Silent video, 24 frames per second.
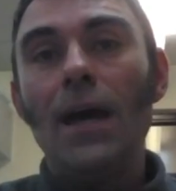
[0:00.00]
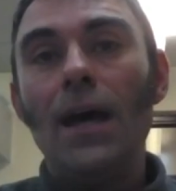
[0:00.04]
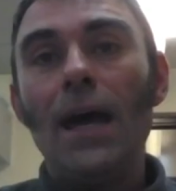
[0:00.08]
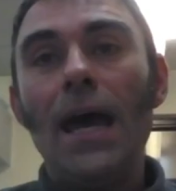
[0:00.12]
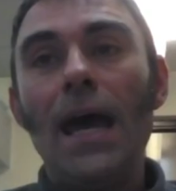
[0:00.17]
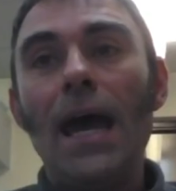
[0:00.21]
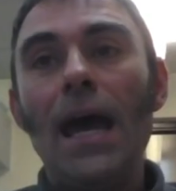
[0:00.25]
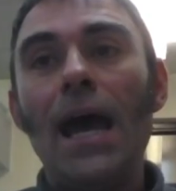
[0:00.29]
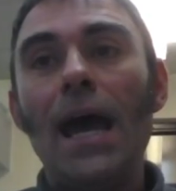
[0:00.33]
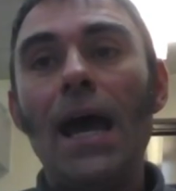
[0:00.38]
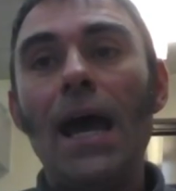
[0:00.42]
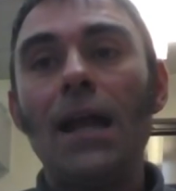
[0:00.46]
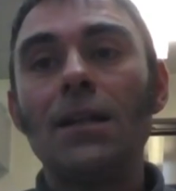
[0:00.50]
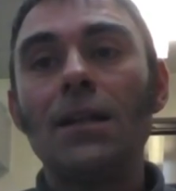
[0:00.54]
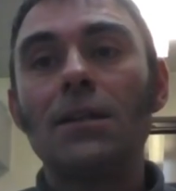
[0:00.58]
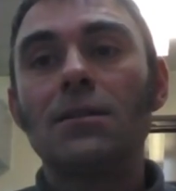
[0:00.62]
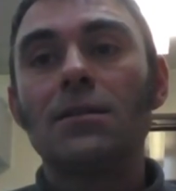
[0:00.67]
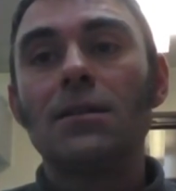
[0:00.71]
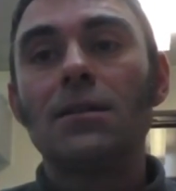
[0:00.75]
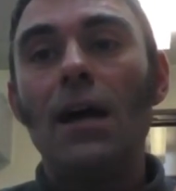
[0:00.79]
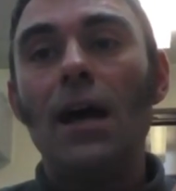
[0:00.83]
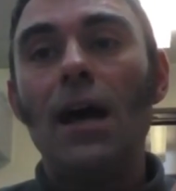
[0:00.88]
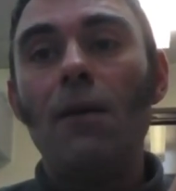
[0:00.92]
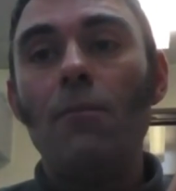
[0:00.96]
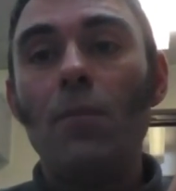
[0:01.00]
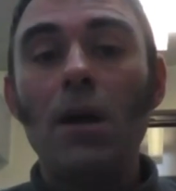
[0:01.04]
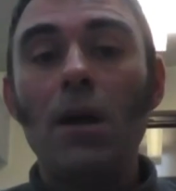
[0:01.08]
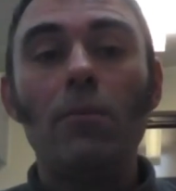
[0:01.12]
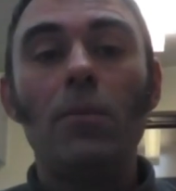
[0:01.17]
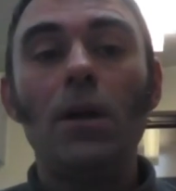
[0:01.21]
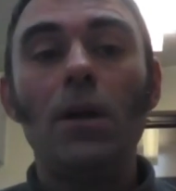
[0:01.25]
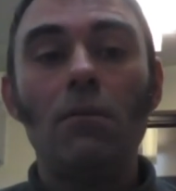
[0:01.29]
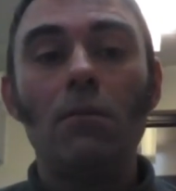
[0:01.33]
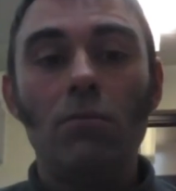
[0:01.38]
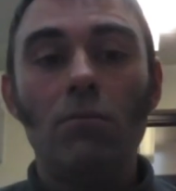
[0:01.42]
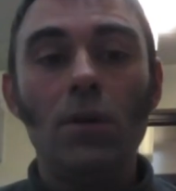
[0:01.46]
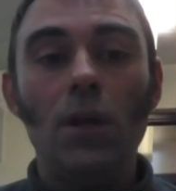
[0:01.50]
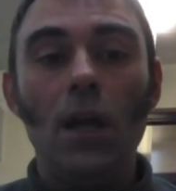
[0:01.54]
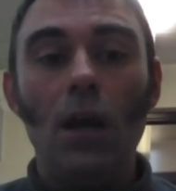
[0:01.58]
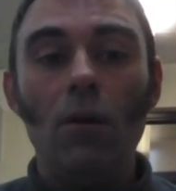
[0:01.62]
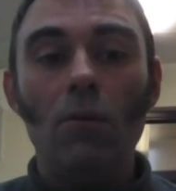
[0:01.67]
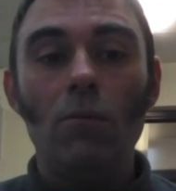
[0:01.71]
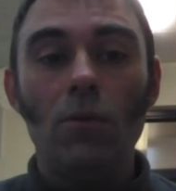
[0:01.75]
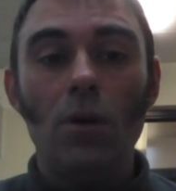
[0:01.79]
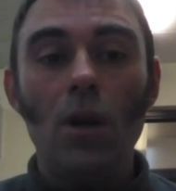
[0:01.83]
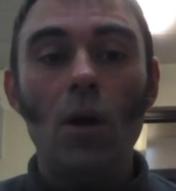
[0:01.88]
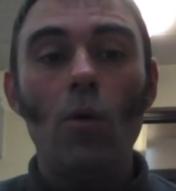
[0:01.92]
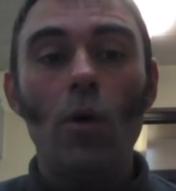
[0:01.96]
and uh, maybe you
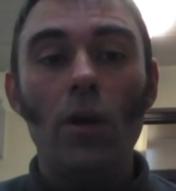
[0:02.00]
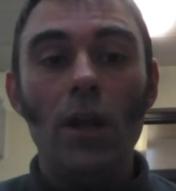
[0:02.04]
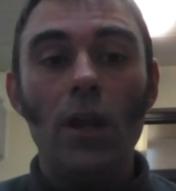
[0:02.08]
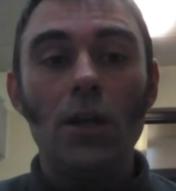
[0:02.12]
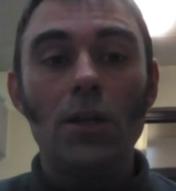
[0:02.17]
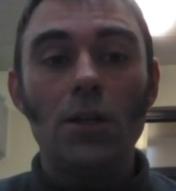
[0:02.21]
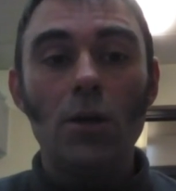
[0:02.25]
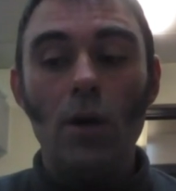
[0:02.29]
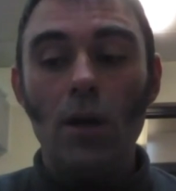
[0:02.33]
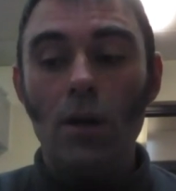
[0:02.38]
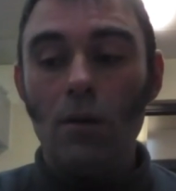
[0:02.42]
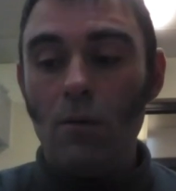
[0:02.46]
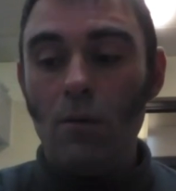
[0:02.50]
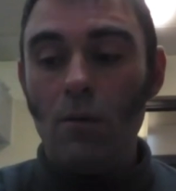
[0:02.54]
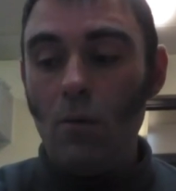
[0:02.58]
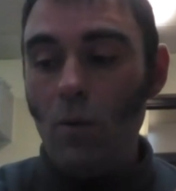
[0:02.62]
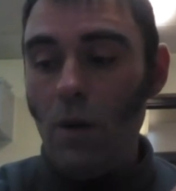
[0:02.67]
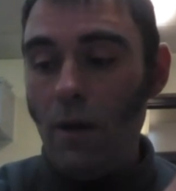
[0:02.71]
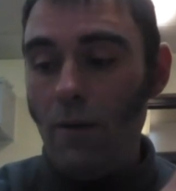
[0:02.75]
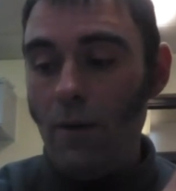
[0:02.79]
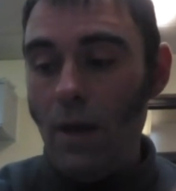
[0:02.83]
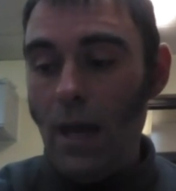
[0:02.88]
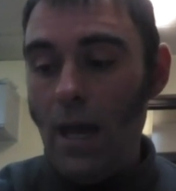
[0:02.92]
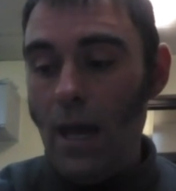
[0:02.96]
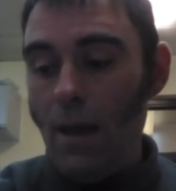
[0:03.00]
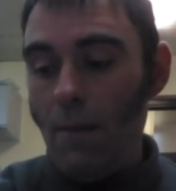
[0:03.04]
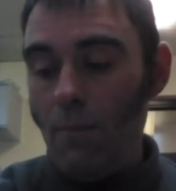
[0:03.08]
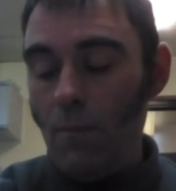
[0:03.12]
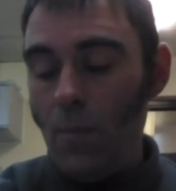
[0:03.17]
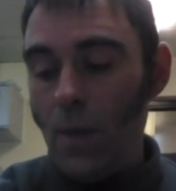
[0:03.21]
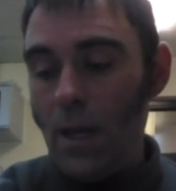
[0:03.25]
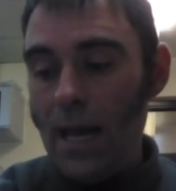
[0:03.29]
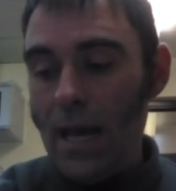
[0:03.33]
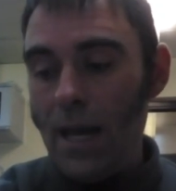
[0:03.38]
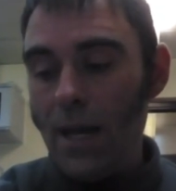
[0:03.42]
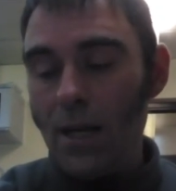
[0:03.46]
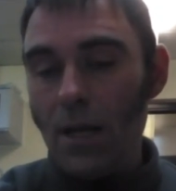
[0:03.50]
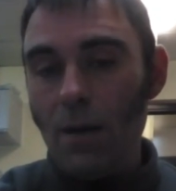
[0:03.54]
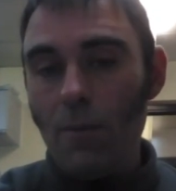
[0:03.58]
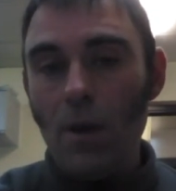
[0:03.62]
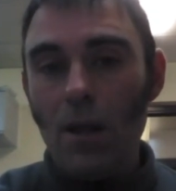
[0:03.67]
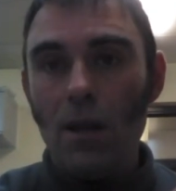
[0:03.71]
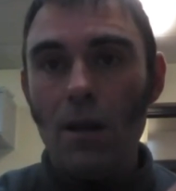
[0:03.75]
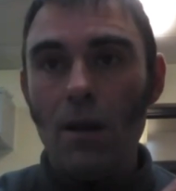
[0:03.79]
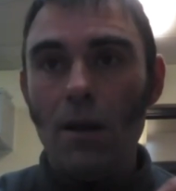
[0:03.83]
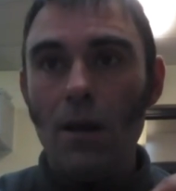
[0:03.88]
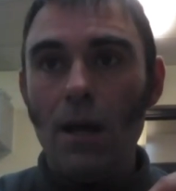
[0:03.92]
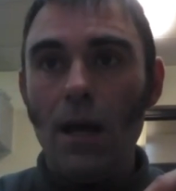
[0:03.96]
know know what they're doing uh, mechanically,
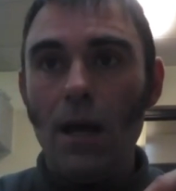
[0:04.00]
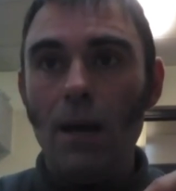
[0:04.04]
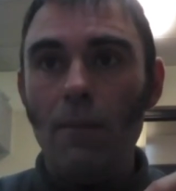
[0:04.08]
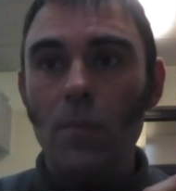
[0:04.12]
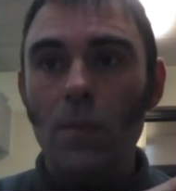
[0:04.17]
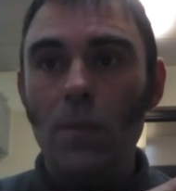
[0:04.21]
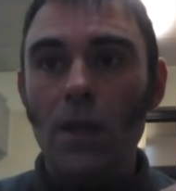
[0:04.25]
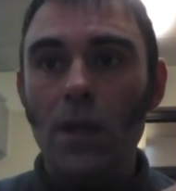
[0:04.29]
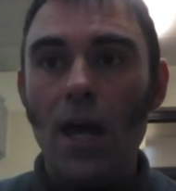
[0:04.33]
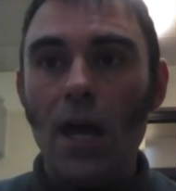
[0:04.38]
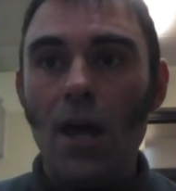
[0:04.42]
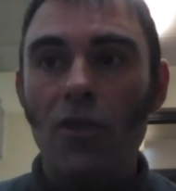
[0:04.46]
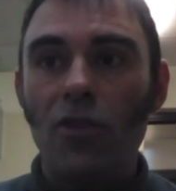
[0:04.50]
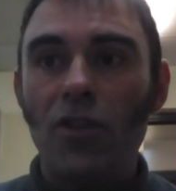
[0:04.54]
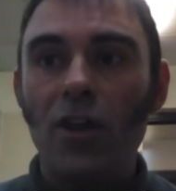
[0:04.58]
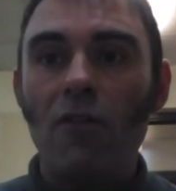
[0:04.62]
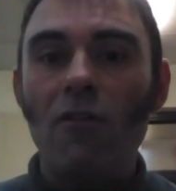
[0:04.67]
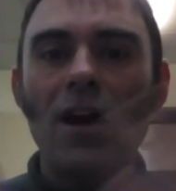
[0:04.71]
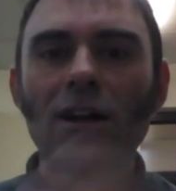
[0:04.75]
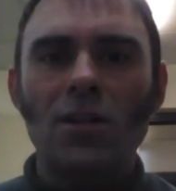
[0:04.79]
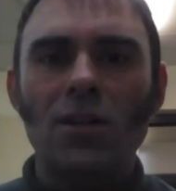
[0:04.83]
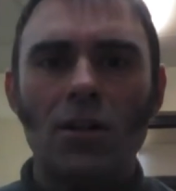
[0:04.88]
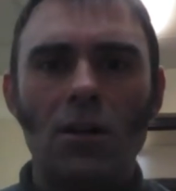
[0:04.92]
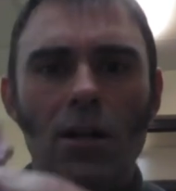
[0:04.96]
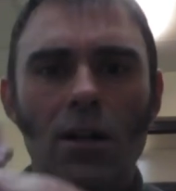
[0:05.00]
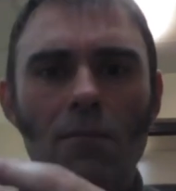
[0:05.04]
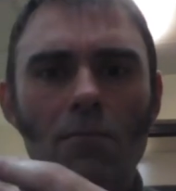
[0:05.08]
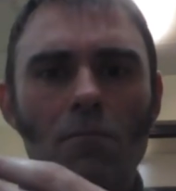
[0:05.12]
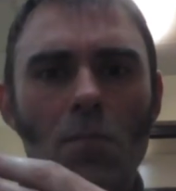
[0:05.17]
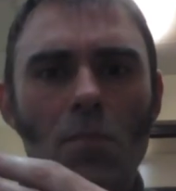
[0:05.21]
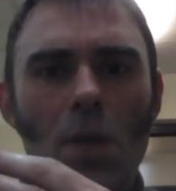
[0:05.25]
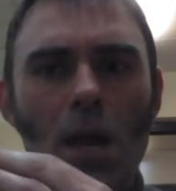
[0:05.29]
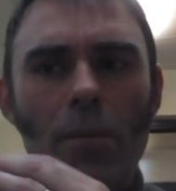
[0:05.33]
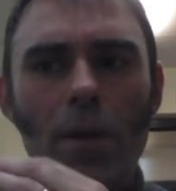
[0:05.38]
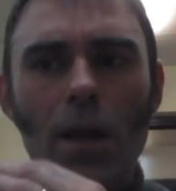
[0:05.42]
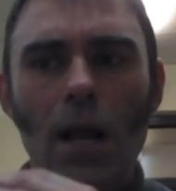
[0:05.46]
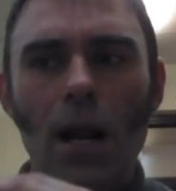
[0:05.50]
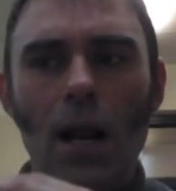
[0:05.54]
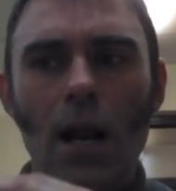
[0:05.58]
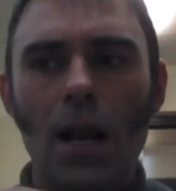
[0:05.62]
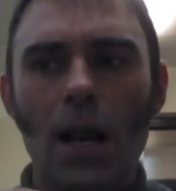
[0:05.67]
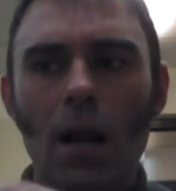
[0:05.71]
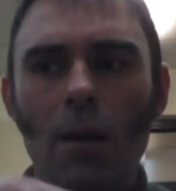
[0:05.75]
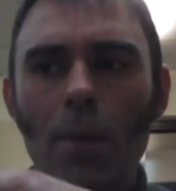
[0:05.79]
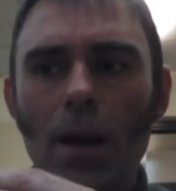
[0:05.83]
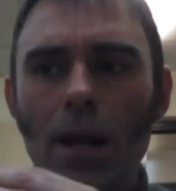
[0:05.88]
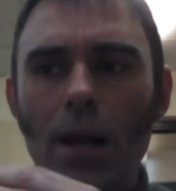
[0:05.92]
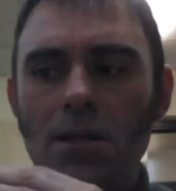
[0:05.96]
but um, they're theoretical maybe a
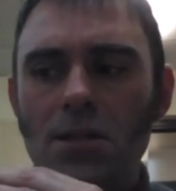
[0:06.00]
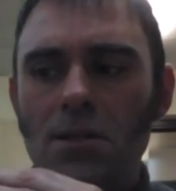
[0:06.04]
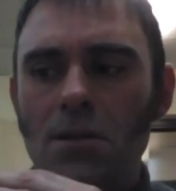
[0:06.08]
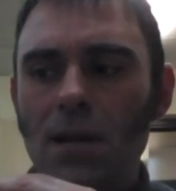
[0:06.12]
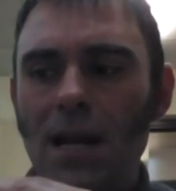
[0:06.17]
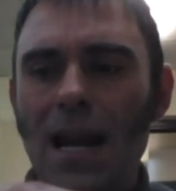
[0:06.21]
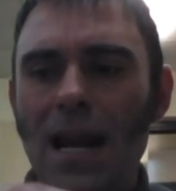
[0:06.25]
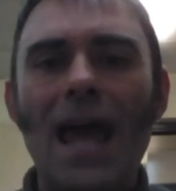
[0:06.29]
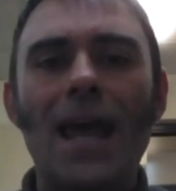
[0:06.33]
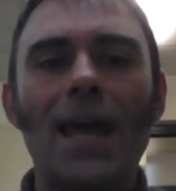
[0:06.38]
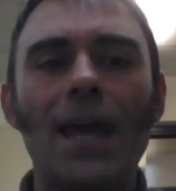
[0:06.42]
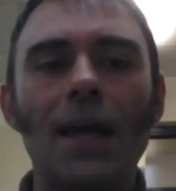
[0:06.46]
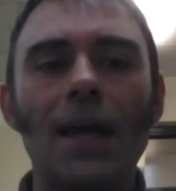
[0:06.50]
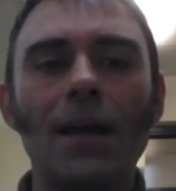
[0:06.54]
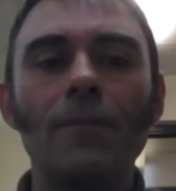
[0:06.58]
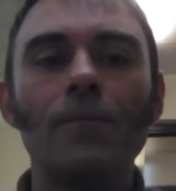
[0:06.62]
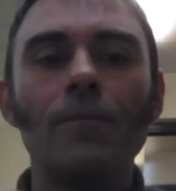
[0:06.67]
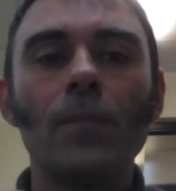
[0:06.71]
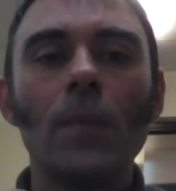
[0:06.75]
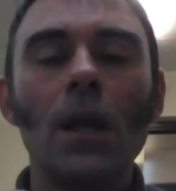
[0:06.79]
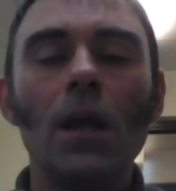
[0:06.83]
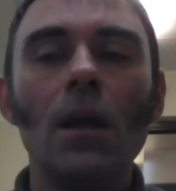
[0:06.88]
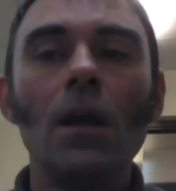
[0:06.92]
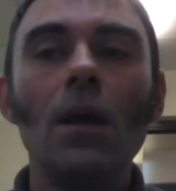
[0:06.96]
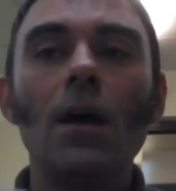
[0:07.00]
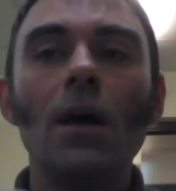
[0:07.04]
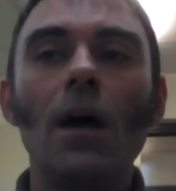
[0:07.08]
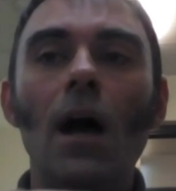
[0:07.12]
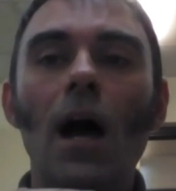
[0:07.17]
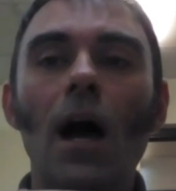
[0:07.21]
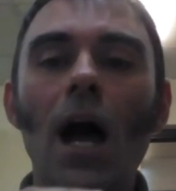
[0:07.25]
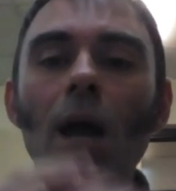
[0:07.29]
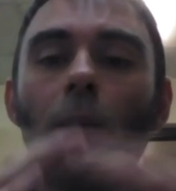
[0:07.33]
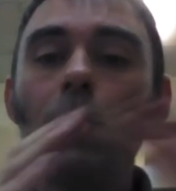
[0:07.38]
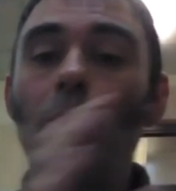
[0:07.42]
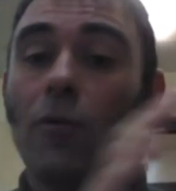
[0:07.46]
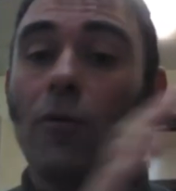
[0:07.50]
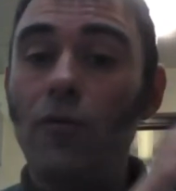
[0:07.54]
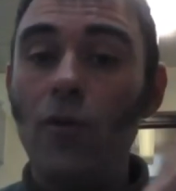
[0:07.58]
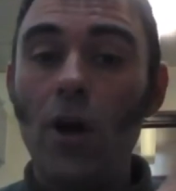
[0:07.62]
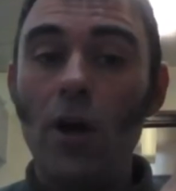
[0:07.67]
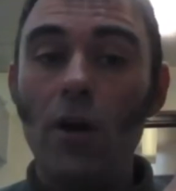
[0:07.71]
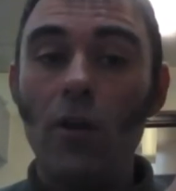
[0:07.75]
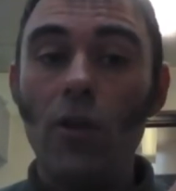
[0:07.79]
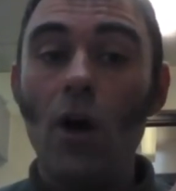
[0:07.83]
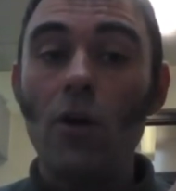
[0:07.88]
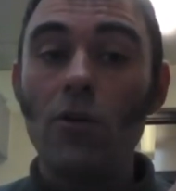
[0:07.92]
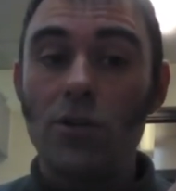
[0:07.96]
little bit lacking. I
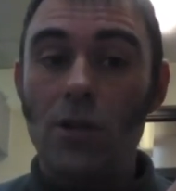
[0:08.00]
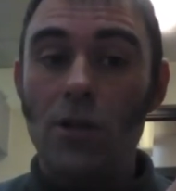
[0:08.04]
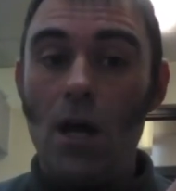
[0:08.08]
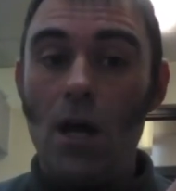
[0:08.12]
prefer those